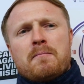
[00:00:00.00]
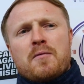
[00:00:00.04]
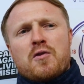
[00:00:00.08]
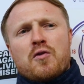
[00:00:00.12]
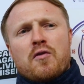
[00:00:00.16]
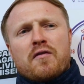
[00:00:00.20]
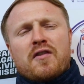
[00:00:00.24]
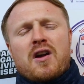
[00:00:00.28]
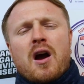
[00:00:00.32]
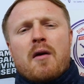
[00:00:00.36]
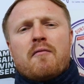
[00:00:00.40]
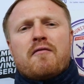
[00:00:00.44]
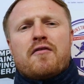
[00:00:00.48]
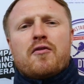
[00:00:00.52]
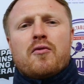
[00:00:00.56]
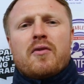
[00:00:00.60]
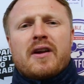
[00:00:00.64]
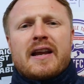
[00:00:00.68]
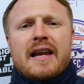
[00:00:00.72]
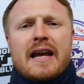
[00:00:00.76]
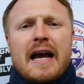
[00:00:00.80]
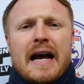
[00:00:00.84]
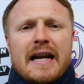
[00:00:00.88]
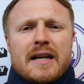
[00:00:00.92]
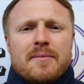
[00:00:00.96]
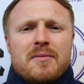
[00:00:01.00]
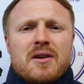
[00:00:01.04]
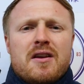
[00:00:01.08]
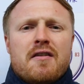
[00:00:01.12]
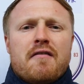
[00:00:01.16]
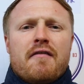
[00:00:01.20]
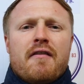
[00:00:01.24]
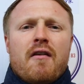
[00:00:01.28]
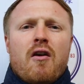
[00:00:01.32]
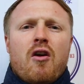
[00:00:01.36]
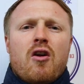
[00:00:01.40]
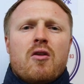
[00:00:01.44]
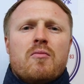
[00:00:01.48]
who have come from academy
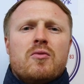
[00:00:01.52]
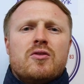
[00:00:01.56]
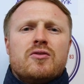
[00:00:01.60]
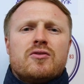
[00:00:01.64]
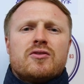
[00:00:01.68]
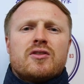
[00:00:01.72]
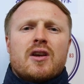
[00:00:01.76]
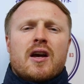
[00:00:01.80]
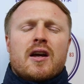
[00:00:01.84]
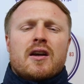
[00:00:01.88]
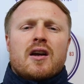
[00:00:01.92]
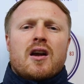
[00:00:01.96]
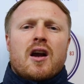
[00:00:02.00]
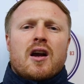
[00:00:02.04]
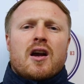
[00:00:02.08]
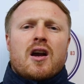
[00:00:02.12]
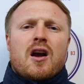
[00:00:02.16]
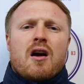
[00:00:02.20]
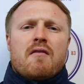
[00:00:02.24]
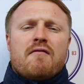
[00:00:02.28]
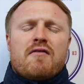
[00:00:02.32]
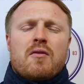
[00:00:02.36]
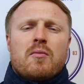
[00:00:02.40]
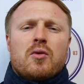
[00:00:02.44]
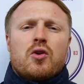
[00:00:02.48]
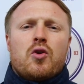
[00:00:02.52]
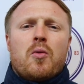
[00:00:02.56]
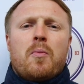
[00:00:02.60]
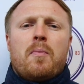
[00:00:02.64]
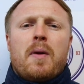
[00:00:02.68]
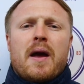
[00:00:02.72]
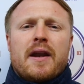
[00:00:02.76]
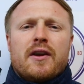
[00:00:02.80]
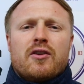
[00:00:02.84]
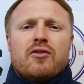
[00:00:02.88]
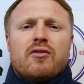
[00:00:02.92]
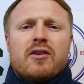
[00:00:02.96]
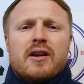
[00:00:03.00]
environments and, and, come from a good
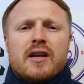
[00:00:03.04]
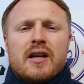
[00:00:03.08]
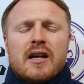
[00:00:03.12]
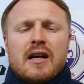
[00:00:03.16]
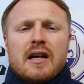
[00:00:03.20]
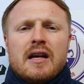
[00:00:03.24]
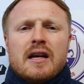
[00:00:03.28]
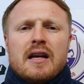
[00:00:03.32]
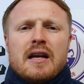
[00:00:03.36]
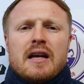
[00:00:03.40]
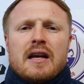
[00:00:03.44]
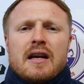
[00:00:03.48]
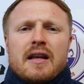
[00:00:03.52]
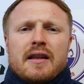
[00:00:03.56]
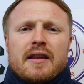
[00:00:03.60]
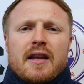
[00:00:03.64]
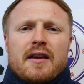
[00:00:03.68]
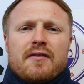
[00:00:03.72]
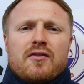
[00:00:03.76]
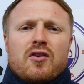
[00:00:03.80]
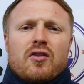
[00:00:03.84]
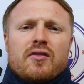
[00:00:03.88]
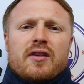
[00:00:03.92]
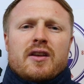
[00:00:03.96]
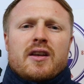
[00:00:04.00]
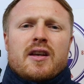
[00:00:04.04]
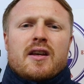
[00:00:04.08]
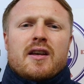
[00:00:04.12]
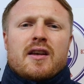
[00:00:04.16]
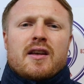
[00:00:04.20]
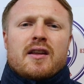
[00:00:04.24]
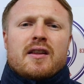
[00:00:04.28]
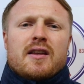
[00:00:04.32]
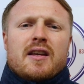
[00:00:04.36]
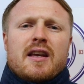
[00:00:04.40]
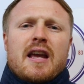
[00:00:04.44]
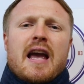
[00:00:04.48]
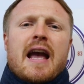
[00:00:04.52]
pedigree, they've got
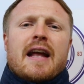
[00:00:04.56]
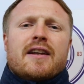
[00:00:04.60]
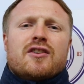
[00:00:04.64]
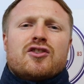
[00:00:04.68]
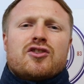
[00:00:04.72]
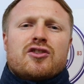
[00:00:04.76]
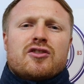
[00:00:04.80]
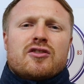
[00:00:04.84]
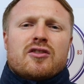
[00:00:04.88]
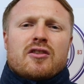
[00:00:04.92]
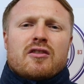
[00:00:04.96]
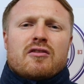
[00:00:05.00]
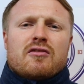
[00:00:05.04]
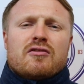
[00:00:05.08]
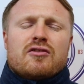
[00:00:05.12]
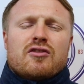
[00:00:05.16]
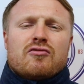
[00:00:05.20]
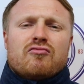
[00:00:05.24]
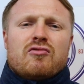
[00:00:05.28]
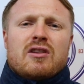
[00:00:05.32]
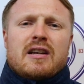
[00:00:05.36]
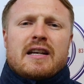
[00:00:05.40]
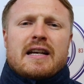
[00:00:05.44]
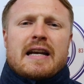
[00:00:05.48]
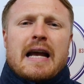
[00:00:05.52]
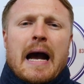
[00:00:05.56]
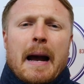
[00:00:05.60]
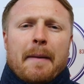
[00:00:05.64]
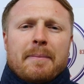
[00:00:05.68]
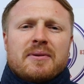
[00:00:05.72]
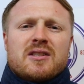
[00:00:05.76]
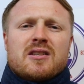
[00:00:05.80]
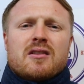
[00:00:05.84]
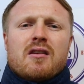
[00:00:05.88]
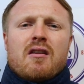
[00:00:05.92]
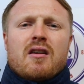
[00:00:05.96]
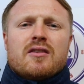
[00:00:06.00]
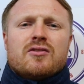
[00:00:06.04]
the the edge to, to really
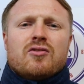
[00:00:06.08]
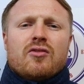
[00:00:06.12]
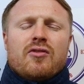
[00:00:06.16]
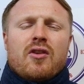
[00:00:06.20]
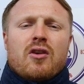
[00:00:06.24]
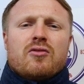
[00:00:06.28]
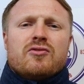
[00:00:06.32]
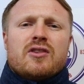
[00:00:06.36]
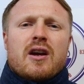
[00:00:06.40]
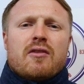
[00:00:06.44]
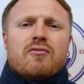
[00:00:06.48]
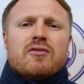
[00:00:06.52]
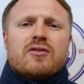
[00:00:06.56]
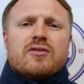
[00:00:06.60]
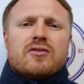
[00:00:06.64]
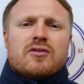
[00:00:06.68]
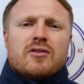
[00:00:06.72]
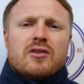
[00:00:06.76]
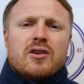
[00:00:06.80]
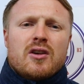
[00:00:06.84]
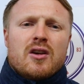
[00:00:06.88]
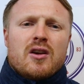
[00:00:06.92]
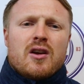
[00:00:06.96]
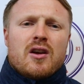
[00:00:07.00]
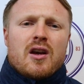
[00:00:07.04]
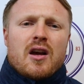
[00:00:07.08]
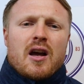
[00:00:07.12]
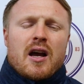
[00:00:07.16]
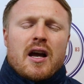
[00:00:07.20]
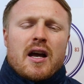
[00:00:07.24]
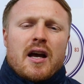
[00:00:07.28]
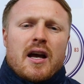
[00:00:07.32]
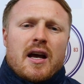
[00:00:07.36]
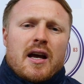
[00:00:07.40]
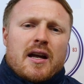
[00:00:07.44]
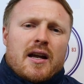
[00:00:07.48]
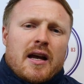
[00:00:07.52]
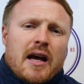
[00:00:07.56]
capitalise on those errors,
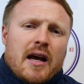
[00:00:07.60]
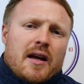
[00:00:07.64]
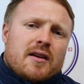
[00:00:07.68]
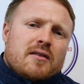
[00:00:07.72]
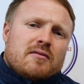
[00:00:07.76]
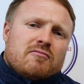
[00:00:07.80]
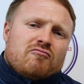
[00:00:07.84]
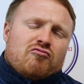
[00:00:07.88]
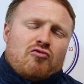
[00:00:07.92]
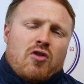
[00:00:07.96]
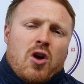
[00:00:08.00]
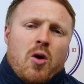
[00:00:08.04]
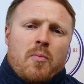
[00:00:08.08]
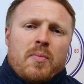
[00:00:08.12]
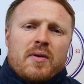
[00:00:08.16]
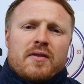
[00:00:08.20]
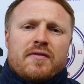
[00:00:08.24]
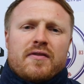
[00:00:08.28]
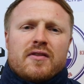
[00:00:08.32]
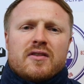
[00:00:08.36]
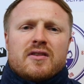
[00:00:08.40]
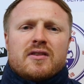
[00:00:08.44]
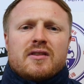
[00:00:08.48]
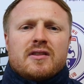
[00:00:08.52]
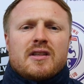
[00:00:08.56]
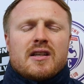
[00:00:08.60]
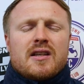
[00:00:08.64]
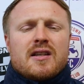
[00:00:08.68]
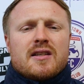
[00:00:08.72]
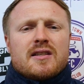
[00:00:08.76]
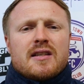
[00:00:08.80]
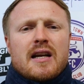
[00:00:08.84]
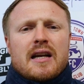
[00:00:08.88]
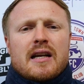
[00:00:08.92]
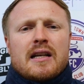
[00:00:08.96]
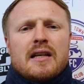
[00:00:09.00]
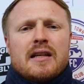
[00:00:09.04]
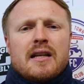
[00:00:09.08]
and, and Real Bedford did
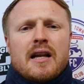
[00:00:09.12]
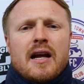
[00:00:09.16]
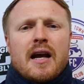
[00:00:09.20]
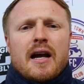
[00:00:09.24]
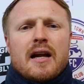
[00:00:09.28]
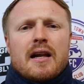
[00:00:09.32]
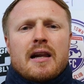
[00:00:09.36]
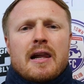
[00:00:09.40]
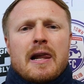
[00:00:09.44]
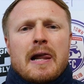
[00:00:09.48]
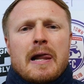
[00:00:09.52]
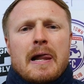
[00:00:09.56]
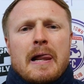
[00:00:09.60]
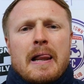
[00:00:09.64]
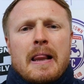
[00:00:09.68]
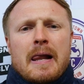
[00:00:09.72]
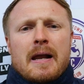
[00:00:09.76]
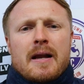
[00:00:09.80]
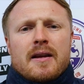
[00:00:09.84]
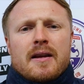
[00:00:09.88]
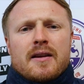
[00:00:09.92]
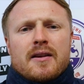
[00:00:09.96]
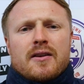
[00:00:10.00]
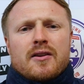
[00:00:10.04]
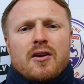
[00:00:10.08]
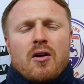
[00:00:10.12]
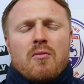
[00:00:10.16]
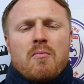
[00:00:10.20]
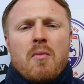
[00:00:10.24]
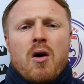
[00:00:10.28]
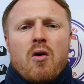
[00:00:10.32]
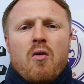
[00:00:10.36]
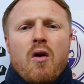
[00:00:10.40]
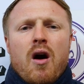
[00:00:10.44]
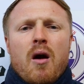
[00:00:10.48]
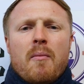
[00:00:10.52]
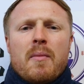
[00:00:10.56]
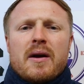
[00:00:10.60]
exactly that. You know, my
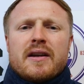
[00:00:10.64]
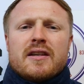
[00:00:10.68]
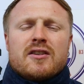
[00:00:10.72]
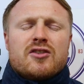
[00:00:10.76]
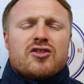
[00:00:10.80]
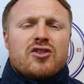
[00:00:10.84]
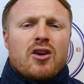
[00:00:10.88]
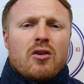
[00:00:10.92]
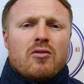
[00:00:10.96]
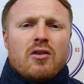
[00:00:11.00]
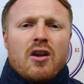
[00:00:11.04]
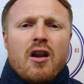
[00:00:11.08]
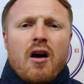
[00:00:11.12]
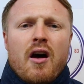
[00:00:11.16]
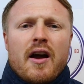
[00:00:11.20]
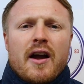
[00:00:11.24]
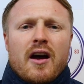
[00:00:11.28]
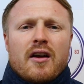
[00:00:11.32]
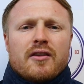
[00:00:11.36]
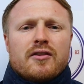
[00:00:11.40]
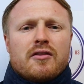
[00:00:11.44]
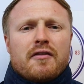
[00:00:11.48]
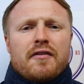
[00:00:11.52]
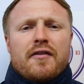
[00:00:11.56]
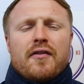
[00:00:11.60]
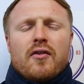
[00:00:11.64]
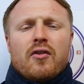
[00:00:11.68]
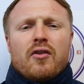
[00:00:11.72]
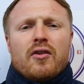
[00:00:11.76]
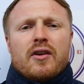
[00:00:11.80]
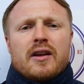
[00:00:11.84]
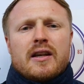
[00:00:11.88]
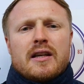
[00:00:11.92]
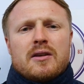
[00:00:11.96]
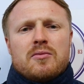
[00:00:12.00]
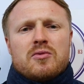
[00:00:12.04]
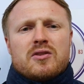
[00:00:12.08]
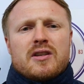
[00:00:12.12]
arm is so light
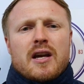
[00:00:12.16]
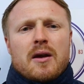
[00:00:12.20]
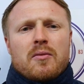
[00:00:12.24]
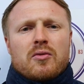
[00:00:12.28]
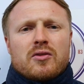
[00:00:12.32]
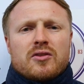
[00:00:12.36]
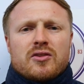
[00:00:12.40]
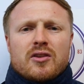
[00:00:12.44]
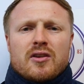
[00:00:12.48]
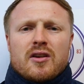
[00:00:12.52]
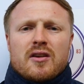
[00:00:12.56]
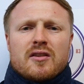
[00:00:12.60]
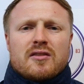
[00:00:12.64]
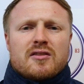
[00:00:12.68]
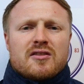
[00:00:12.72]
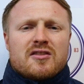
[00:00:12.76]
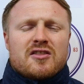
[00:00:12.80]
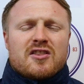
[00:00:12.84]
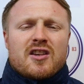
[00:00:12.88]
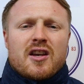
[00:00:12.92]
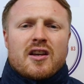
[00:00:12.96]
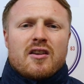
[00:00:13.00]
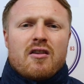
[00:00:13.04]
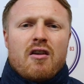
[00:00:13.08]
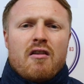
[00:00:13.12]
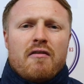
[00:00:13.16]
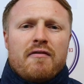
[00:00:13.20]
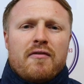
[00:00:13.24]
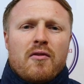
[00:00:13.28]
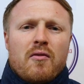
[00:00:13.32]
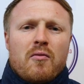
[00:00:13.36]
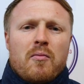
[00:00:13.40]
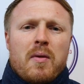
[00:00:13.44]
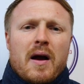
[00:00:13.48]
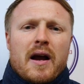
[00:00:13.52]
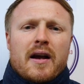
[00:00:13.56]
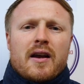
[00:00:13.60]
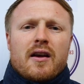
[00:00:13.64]
underfoot, he was able to, to skin off
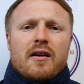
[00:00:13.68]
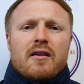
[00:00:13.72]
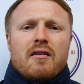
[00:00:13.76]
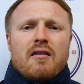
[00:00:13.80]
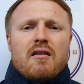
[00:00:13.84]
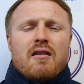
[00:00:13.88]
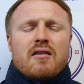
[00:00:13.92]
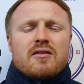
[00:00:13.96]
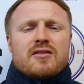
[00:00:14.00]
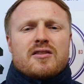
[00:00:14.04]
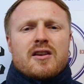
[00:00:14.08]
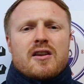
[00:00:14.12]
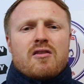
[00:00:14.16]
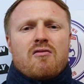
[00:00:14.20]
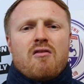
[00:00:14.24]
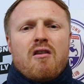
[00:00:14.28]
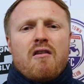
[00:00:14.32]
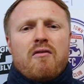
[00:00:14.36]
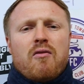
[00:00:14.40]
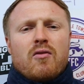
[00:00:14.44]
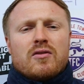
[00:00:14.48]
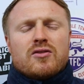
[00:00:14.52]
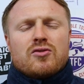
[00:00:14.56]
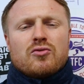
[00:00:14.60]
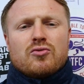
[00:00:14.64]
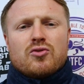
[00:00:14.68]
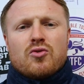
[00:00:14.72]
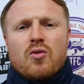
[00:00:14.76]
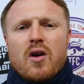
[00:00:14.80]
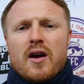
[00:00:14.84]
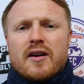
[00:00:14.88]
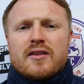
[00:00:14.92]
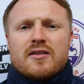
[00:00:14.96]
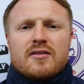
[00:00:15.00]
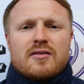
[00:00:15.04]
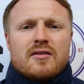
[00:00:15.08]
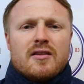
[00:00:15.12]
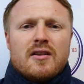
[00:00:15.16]
or back and centre off once or
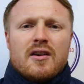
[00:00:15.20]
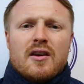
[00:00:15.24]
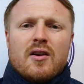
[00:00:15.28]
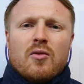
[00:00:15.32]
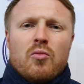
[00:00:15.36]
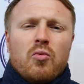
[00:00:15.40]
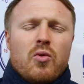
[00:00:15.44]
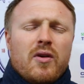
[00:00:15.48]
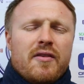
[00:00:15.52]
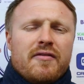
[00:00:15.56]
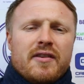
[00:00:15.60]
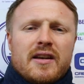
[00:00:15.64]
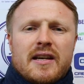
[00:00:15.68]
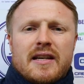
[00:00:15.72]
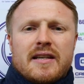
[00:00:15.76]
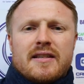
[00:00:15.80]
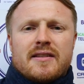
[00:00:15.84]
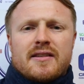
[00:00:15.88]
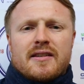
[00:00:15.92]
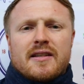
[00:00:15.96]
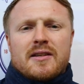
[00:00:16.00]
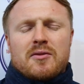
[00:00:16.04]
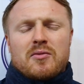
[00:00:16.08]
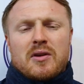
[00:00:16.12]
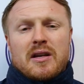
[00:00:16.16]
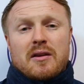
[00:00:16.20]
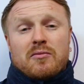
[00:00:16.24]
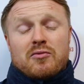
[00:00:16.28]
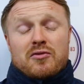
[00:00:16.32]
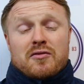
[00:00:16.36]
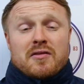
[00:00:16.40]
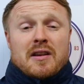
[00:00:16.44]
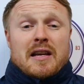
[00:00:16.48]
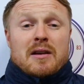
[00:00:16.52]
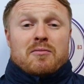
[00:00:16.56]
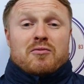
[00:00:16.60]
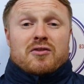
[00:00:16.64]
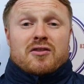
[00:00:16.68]
twice with ease, and it, it,
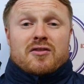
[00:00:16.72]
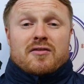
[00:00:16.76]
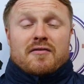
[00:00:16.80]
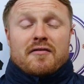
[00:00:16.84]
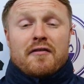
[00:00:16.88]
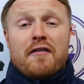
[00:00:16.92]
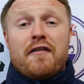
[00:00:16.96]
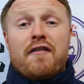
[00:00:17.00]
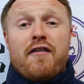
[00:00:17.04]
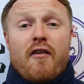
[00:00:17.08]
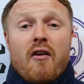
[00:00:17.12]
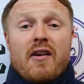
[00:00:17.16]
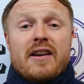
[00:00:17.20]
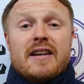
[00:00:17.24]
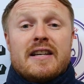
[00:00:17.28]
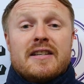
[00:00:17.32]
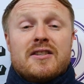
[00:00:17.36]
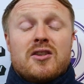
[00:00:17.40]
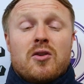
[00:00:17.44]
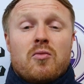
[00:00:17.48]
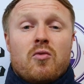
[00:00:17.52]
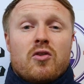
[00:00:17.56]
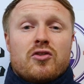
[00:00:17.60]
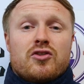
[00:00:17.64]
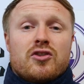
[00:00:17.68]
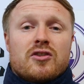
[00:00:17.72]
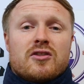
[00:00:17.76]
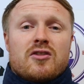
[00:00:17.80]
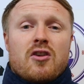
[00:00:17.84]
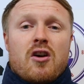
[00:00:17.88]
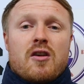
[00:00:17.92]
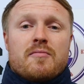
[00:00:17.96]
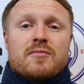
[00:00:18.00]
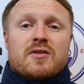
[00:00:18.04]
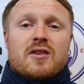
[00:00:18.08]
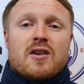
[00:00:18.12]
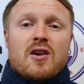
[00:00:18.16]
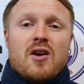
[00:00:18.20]
was it was frightening to watch at
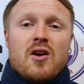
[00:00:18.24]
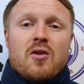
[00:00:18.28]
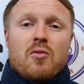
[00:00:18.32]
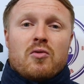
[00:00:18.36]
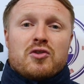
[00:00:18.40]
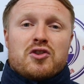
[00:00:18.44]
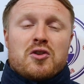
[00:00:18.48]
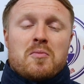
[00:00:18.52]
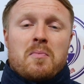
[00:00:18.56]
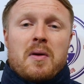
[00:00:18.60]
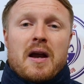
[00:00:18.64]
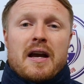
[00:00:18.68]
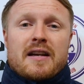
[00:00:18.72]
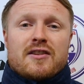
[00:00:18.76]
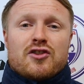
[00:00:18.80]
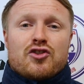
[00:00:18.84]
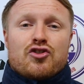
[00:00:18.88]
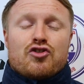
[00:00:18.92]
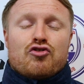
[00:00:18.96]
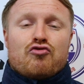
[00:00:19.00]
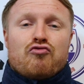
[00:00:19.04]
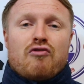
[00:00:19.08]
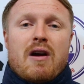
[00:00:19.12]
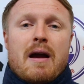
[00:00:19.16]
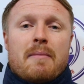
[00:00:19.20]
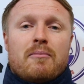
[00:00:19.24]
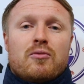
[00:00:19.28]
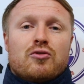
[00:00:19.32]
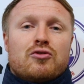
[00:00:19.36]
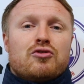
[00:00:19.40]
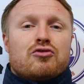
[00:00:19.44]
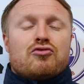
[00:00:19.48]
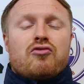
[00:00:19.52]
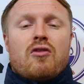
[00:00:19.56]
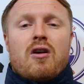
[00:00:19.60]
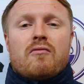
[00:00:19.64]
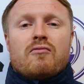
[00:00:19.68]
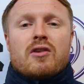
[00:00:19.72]
times, watching players scramble
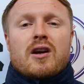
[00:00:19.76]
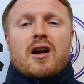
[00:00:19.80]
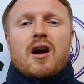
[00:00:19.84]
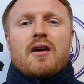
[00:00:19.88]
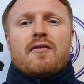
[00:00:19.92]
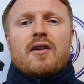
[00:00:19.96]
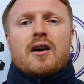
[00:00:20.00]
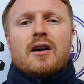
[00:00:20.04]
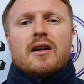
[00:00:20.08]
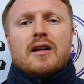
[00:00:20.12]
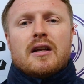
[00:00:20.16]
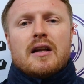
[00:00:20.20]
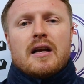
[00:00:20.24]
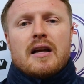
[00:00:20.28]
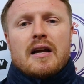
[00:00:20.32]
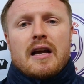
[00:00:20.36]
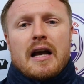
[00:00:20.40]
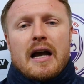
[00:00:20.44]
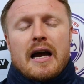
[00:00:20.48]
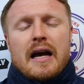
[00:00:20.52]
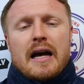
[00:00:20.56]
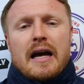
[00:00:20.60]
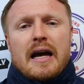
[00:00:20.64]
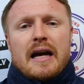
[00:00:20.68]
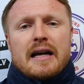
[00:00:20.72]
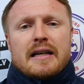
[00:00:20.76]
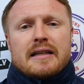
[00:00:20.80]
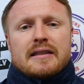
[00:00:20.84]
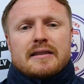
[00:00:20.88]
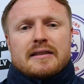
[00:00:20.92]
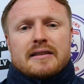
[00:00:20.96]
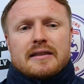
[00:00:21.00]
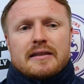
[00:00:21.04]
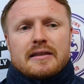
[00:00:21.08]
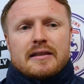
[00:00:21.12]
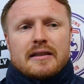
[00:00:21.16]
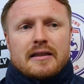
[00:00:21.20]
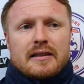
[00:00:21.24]
to try and recover.
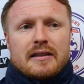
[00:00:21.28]
And